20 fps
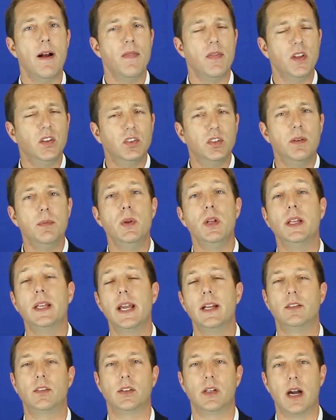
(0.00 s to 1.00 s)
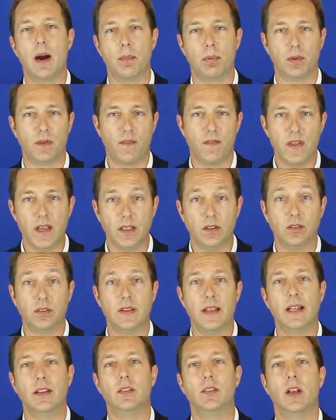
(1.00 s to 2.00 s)
This communicates a couple of things to
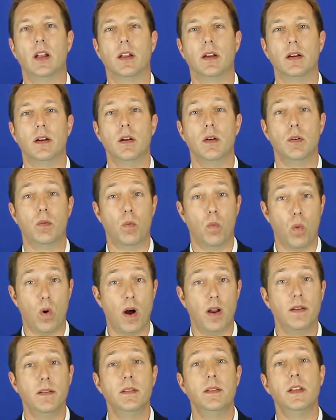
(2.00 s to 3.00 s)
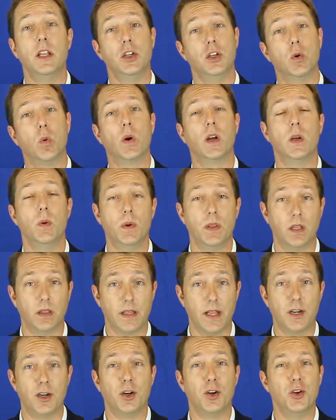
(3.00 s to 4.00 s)
that seller. One, that you're working with a
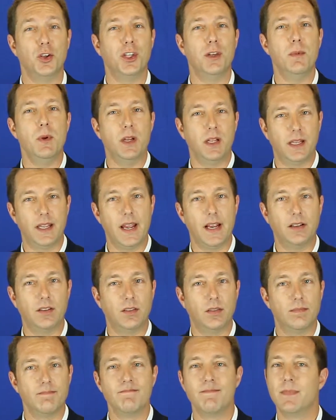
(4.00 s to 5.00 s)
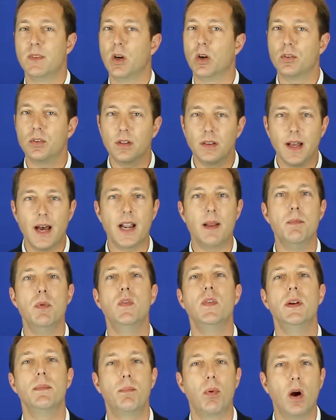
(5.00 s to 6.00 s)
lender who communicates. There's a lot of
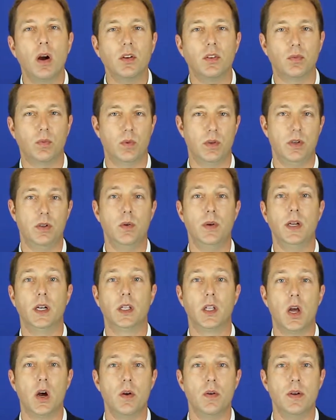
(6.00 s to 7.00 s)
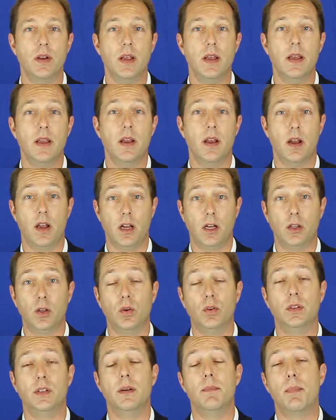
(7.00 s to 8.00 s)
moving parts when doing a loan and
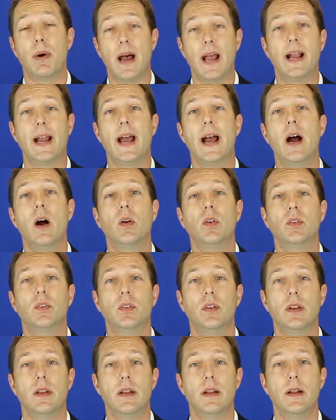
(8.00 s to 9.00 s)
closing and buying a house.